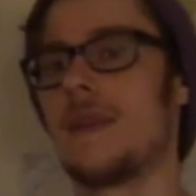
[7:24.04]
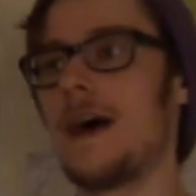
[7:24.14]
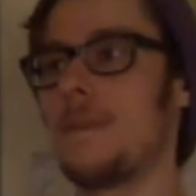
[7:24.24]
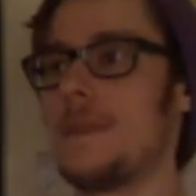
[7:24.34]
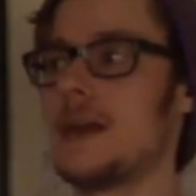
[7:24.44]

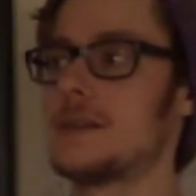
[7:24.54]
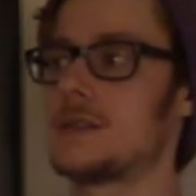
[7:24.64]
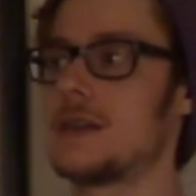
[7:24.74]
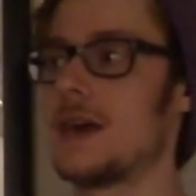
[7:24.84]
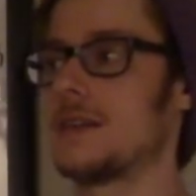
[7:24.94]
that
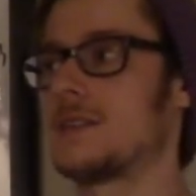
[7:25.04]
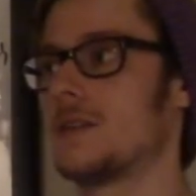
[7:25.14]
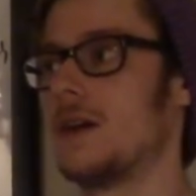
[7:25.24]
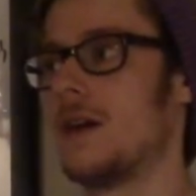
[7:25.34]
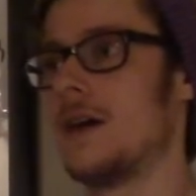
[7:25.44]
means that
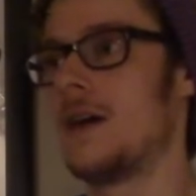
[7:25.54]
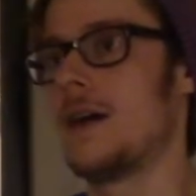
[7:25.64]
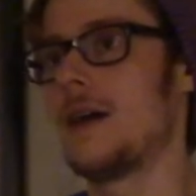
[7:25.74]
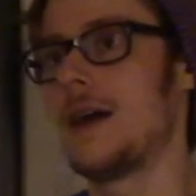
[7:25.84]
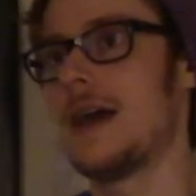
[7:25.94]

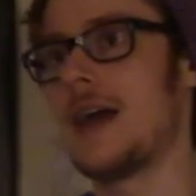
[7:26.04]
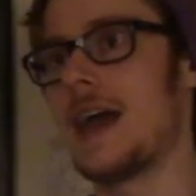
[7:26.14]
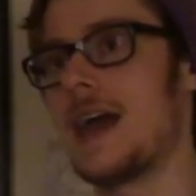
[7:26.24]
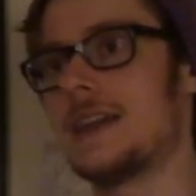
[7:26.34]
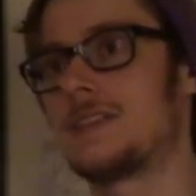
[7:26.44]

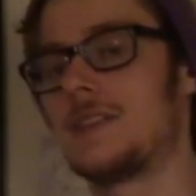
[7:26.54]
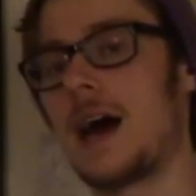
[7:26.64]
it's